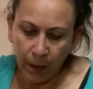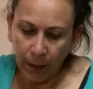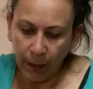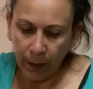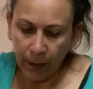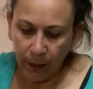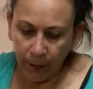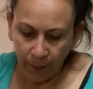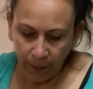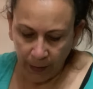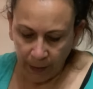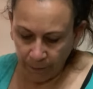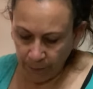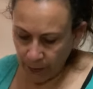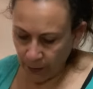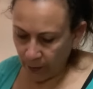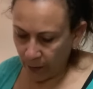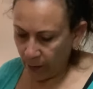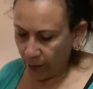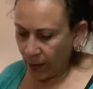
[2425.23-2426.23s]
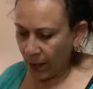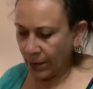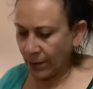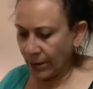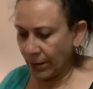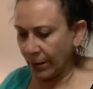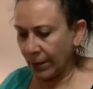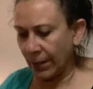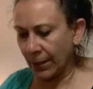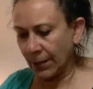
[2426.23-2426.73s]
I've done all kinds
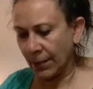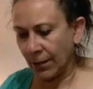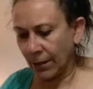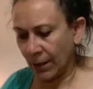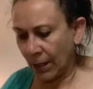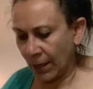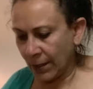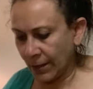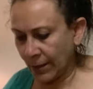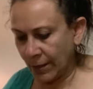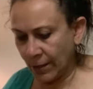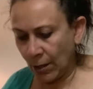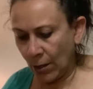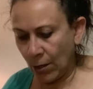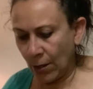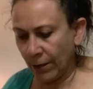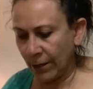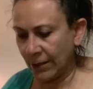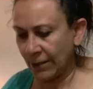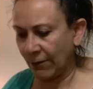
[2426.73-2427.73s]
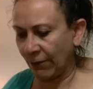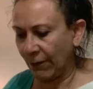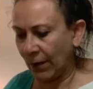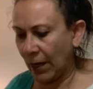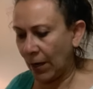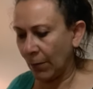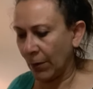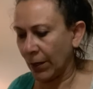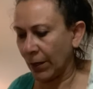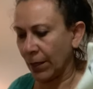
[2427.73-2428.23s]
of things, and I saw this
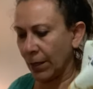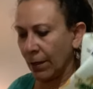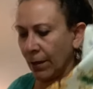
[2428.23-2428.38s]
fabric